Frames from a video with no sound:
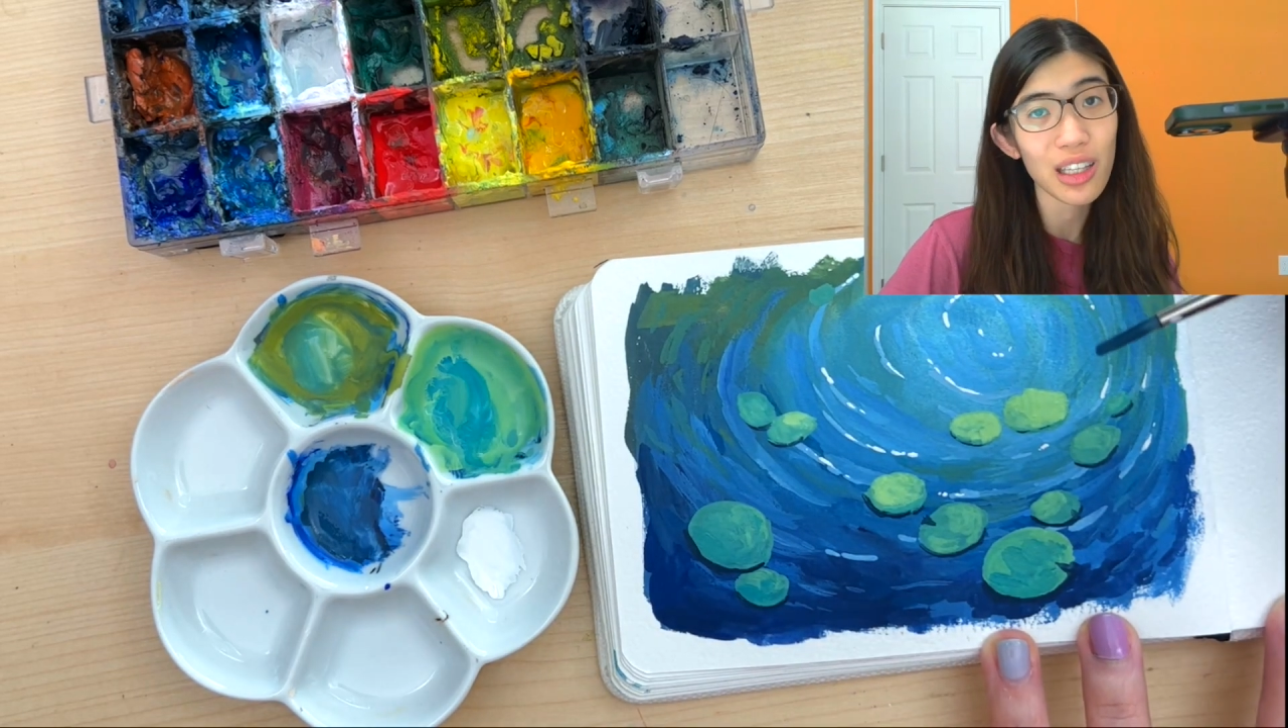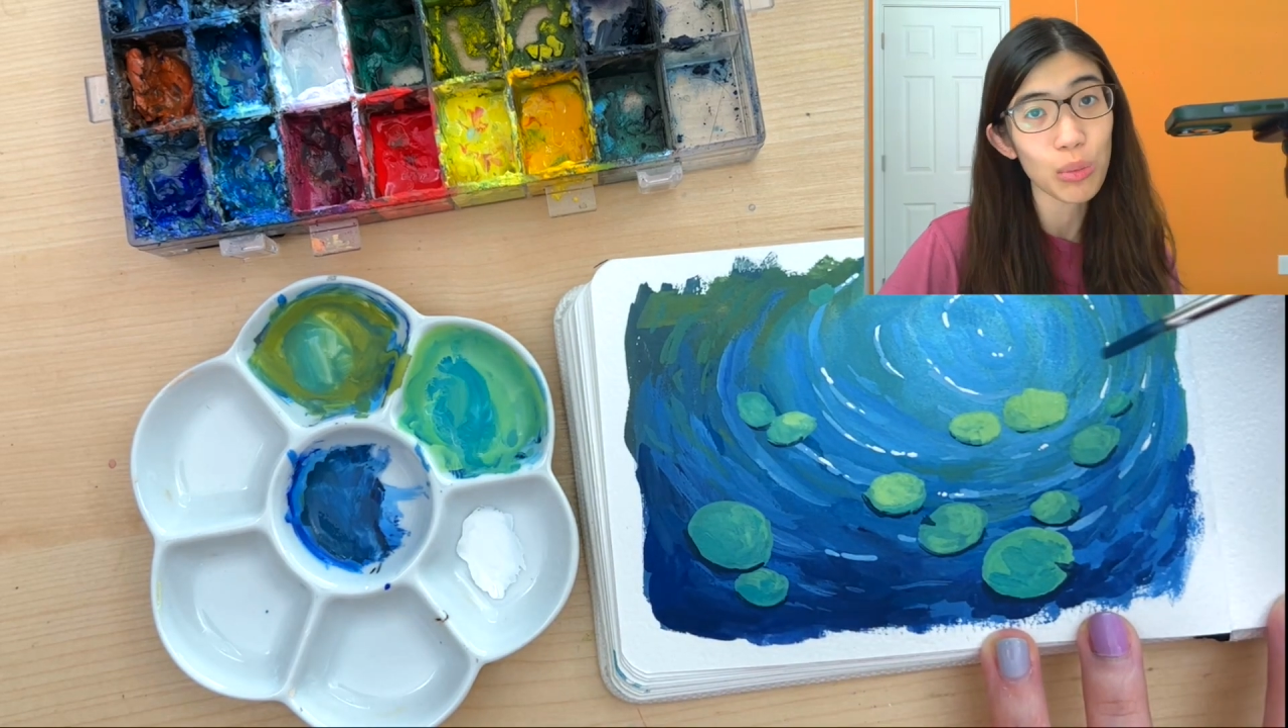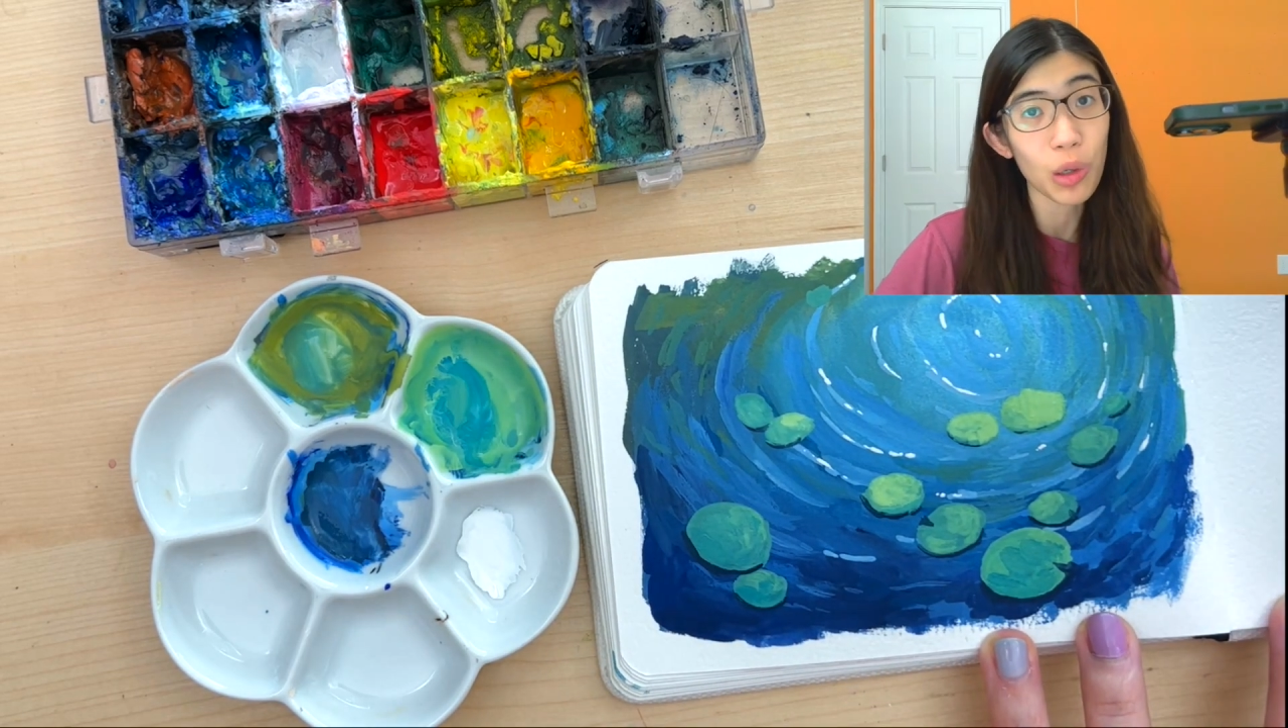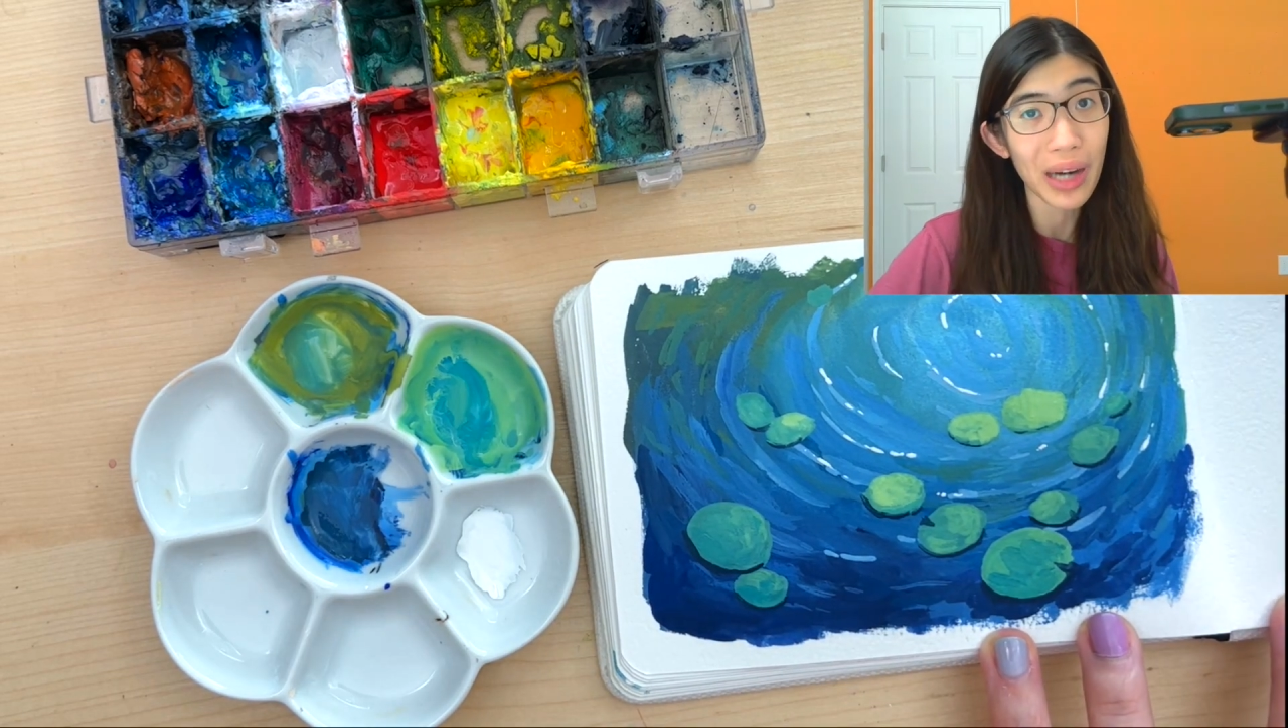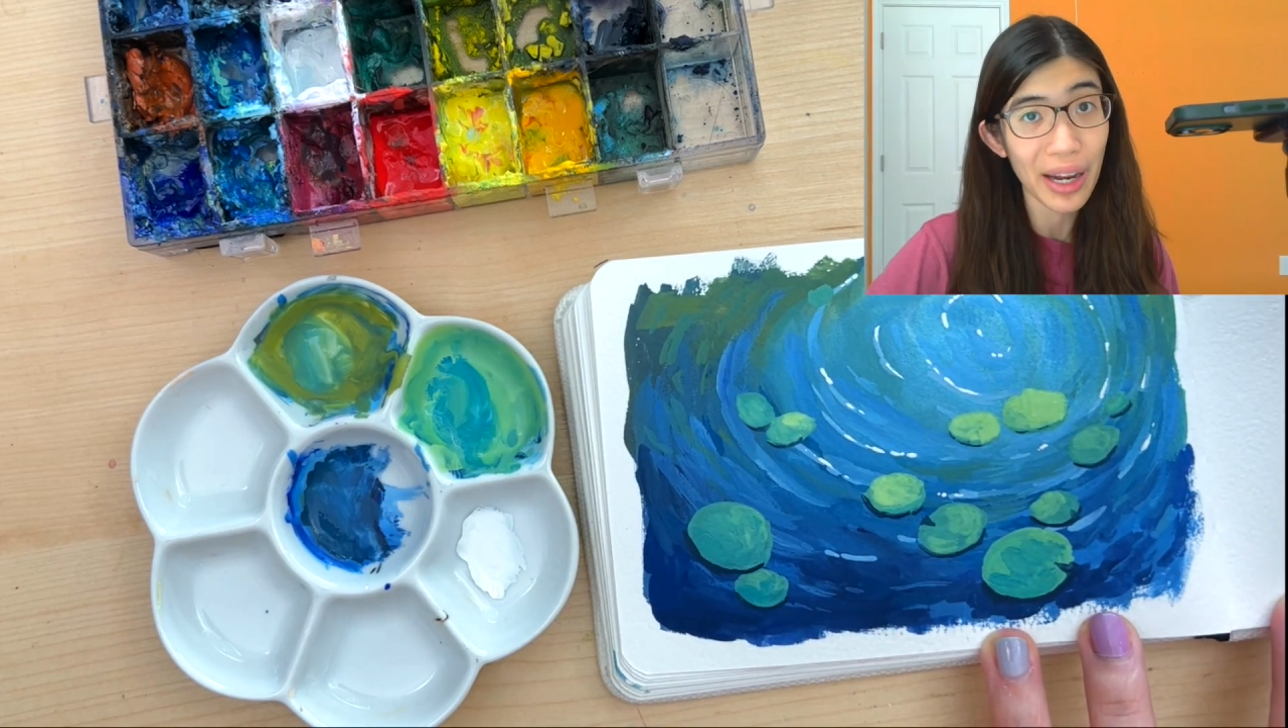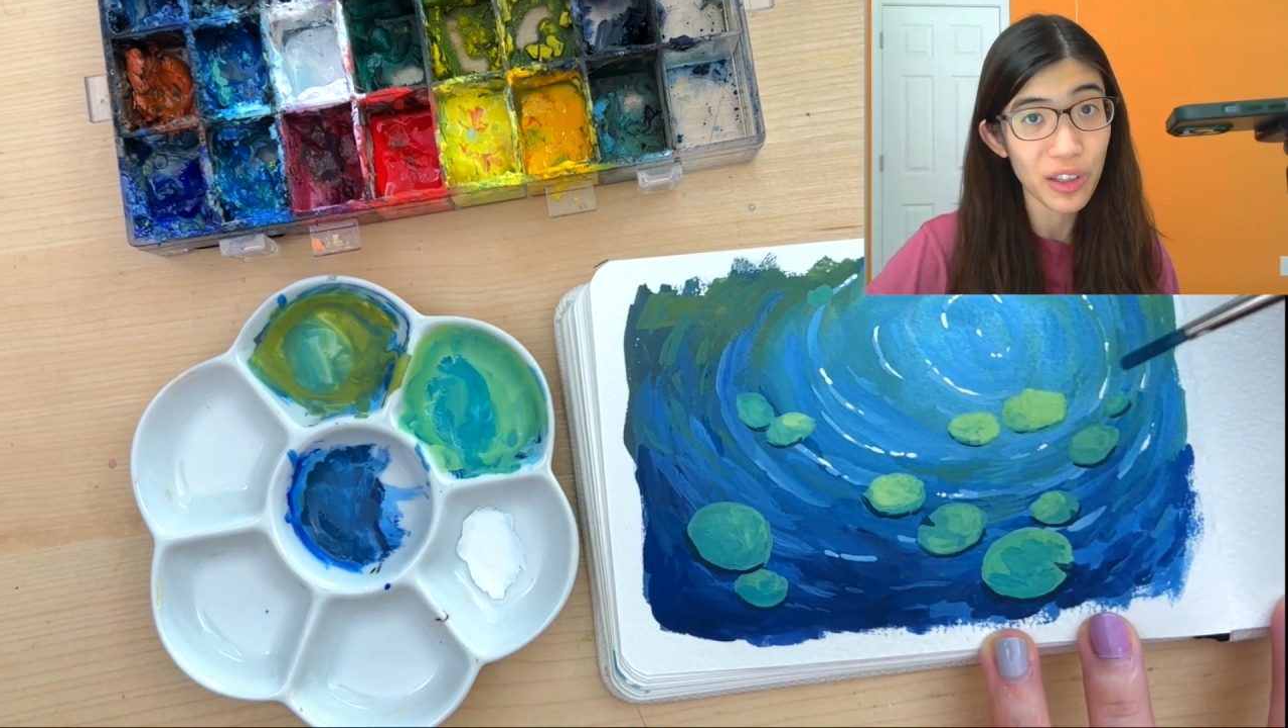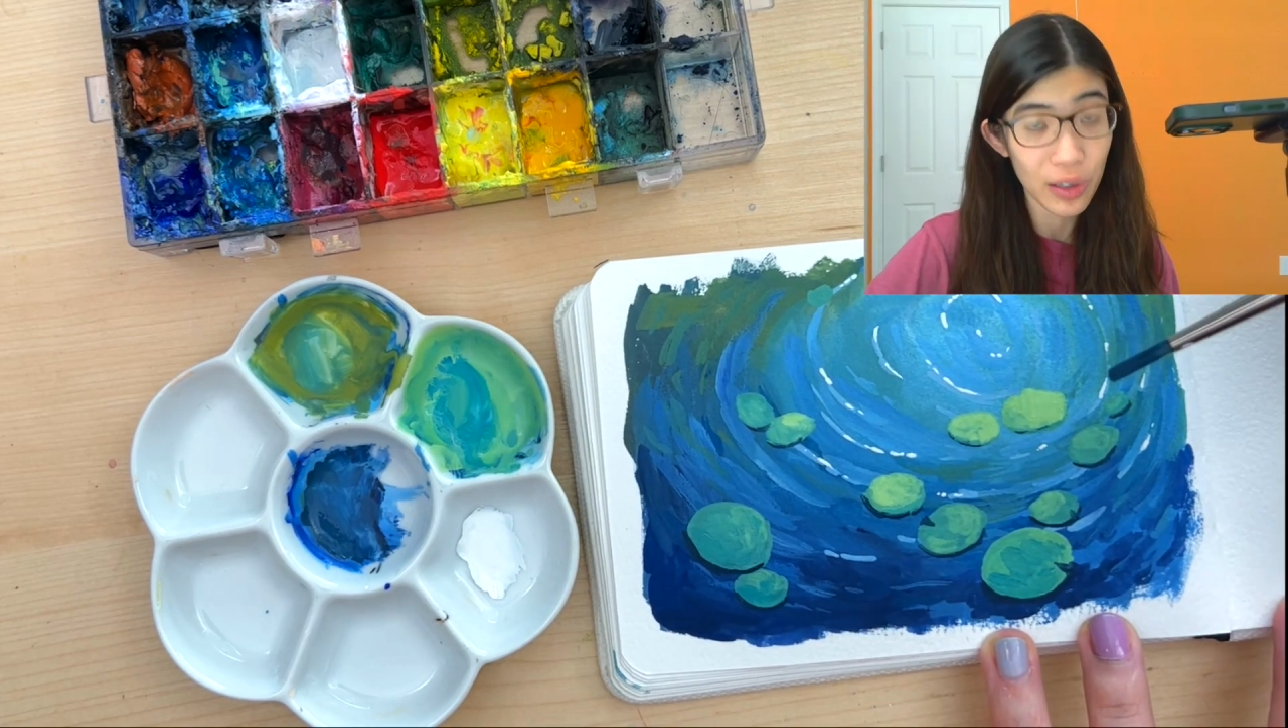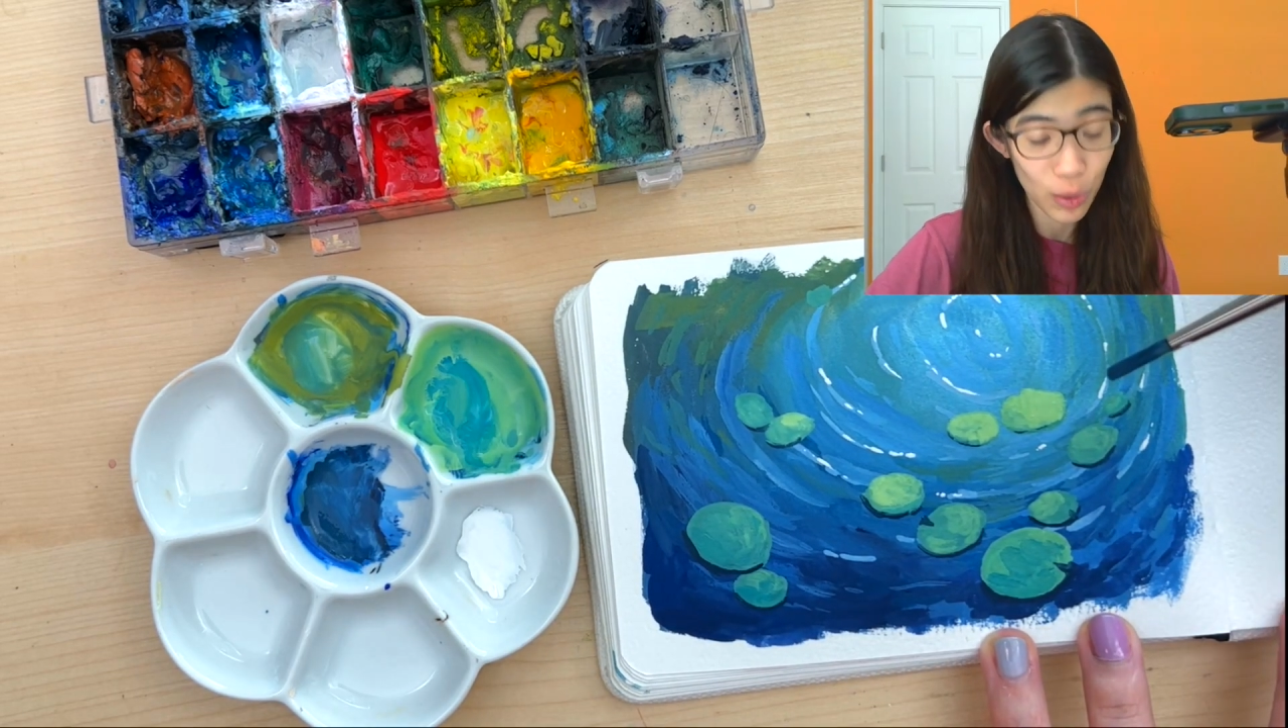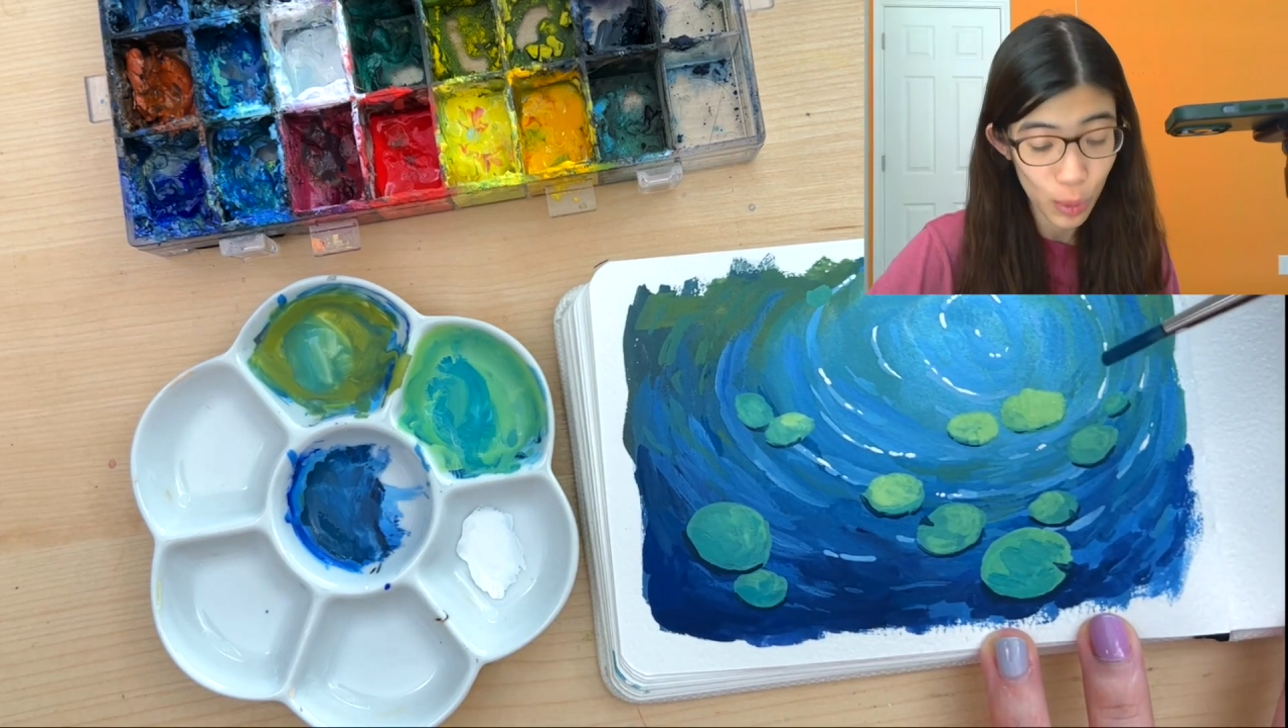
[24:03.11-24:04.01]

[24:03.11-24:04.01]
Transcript: the more natural it